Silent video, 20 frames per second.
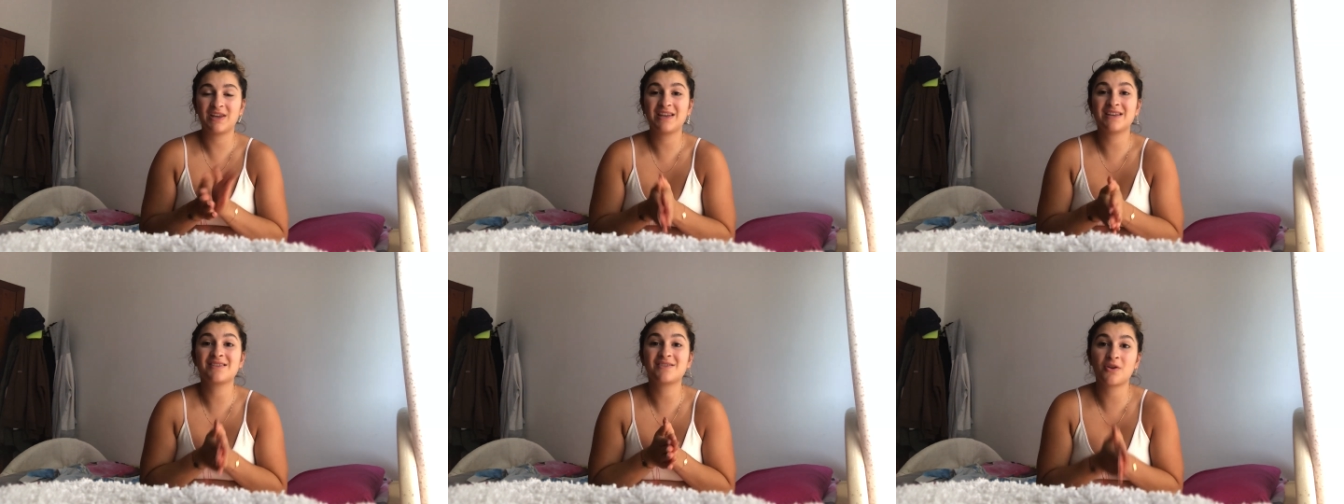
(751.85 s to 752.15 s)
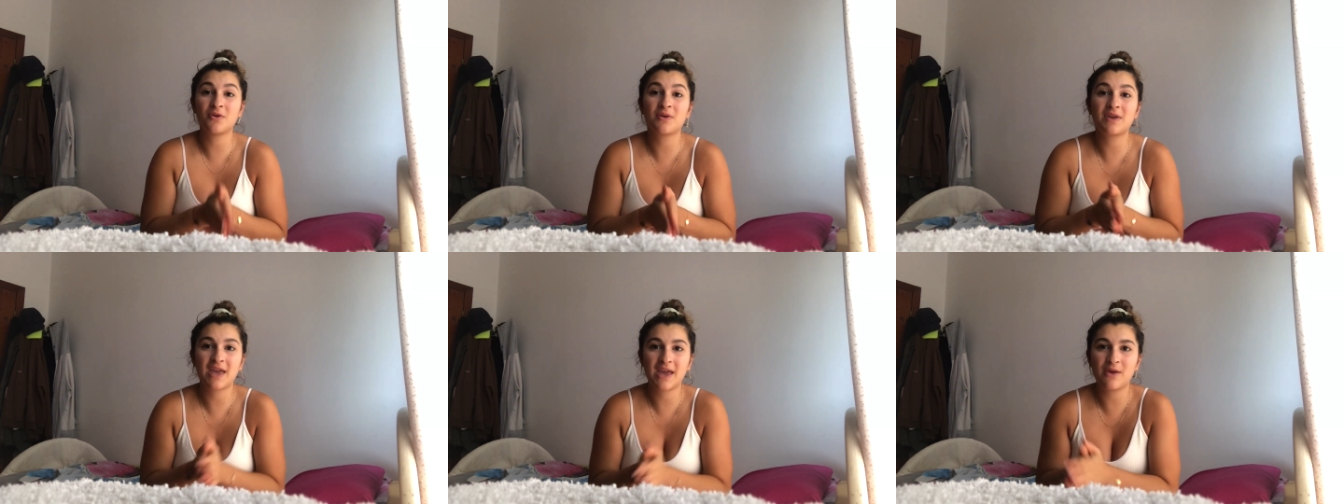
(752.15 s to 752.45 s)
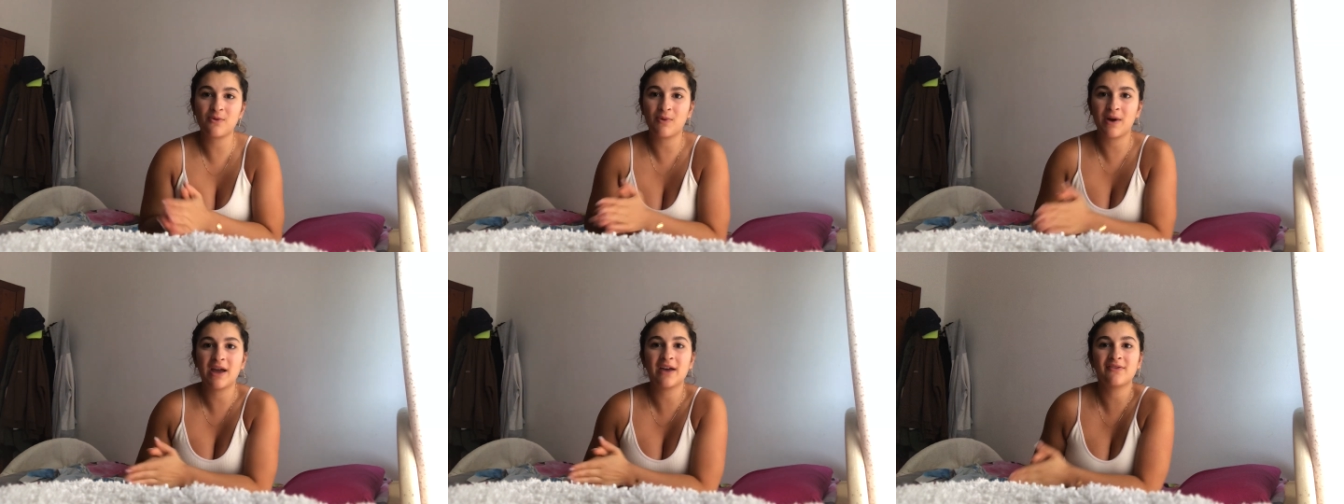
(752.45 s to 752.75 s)
it's okay,
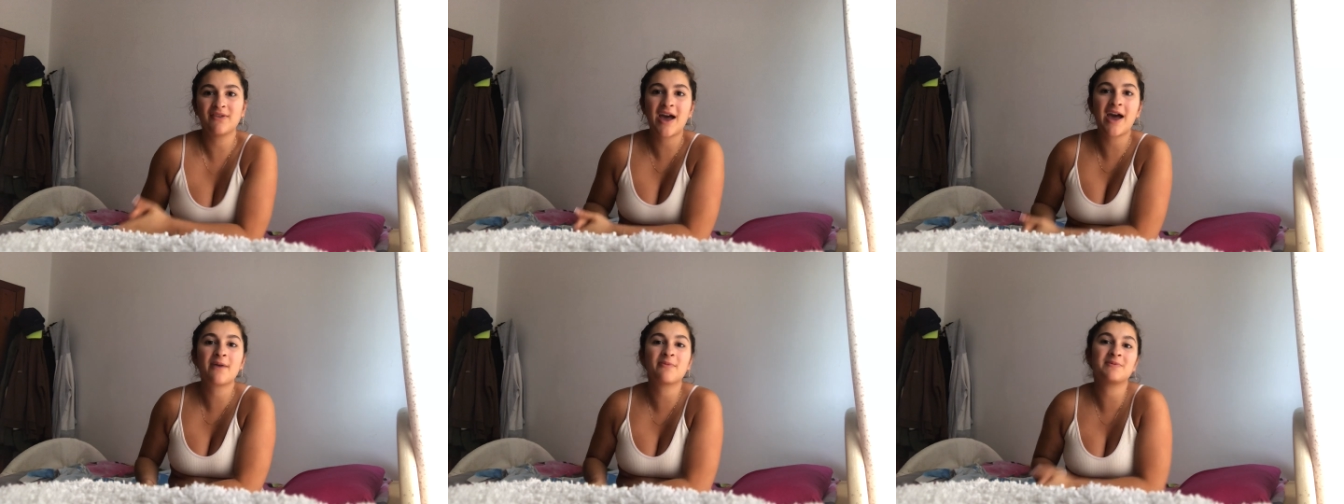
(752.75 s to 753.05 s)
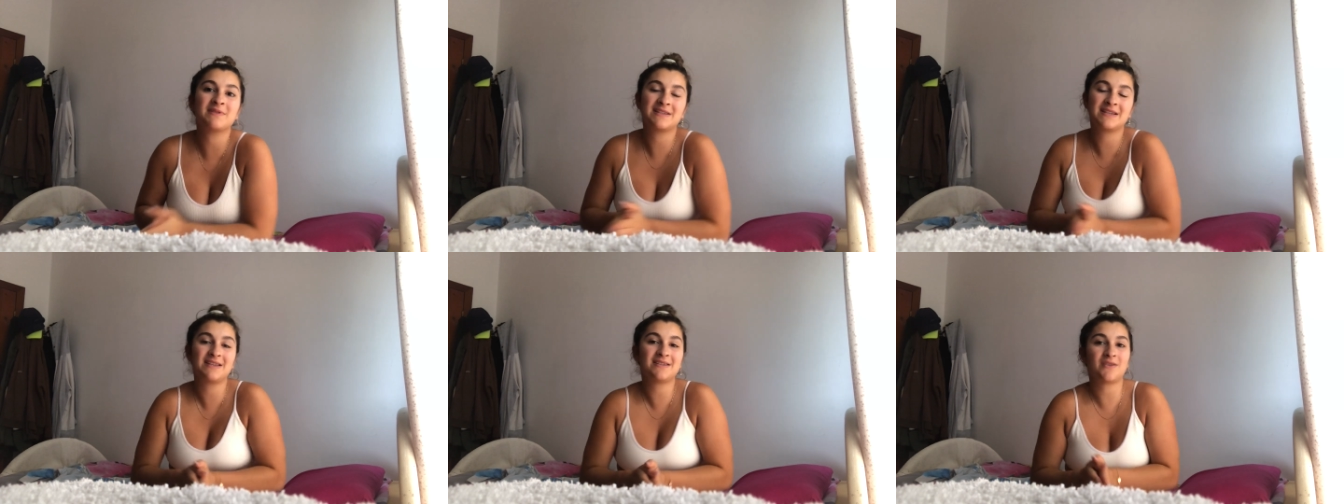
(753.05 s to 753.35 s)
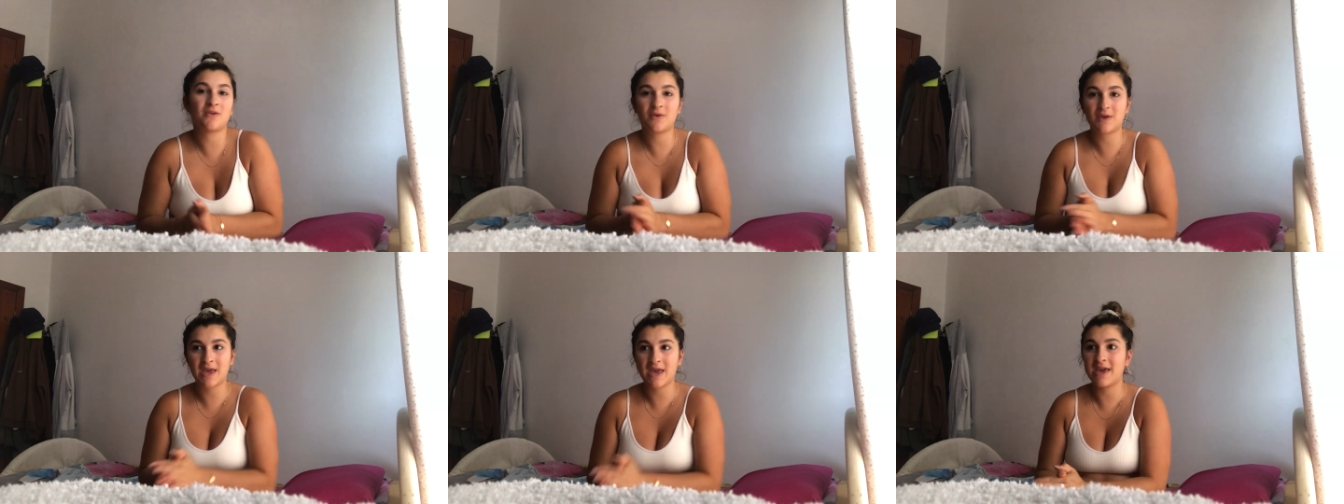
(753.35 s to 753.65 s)
whatever happens is
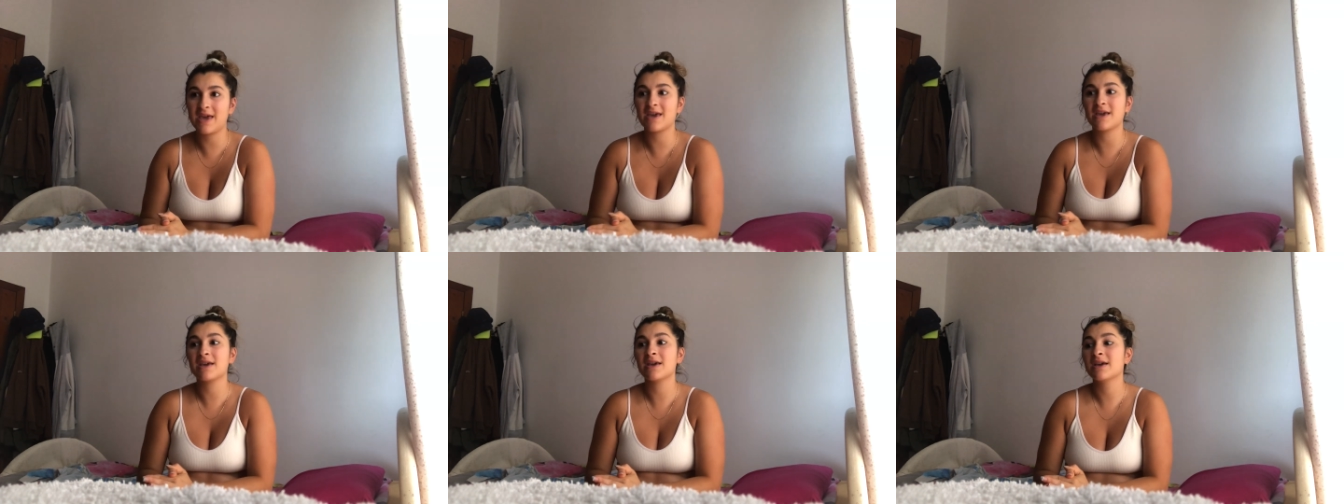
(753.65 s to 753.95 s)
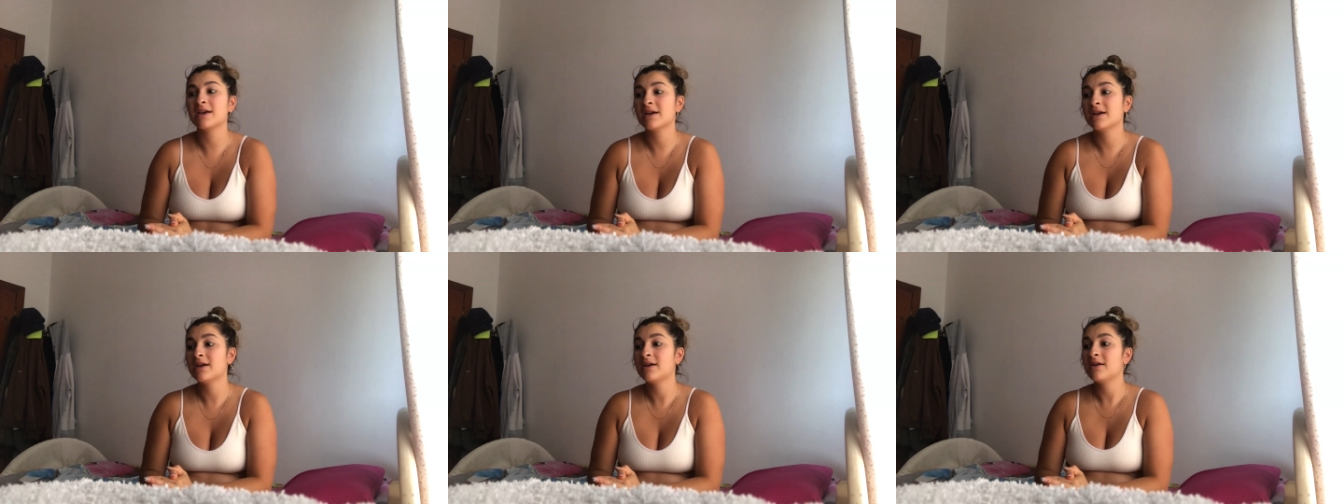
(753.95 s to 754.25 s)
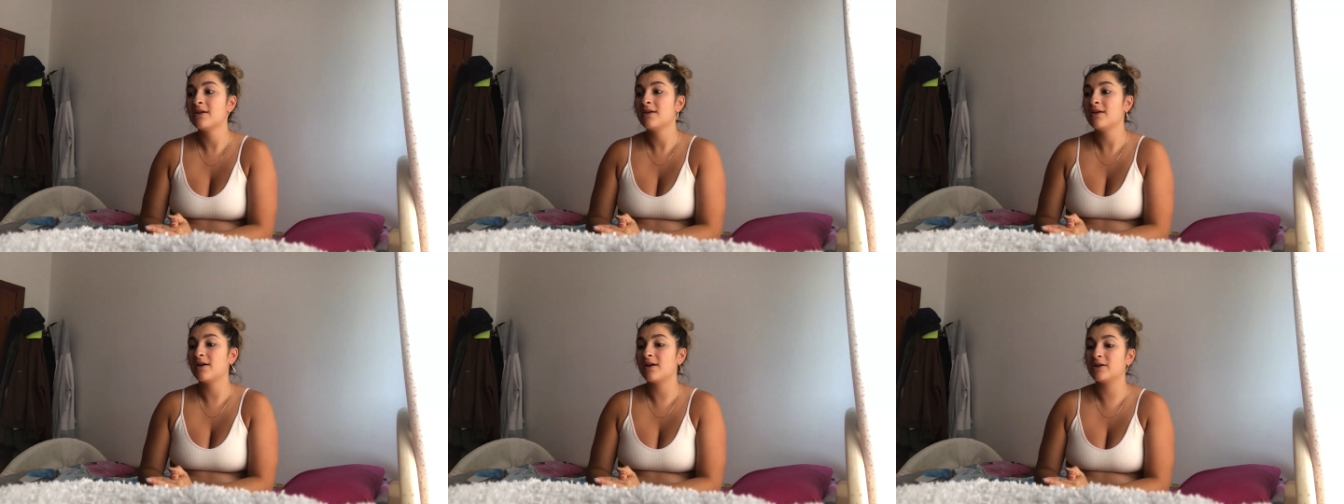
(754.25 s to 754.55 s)
okay.
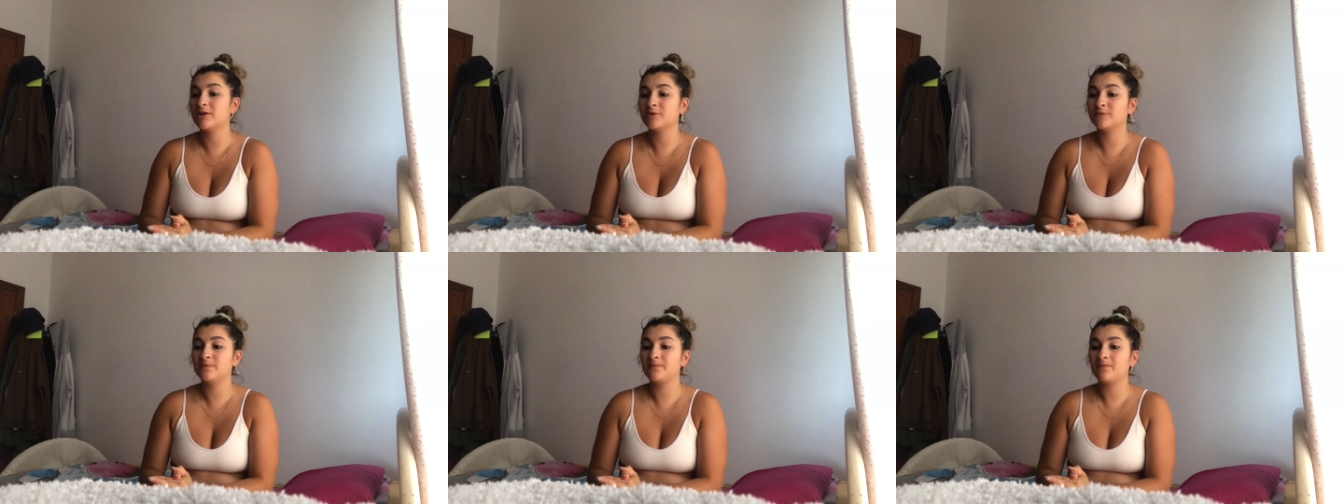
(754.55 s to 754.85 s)
Um,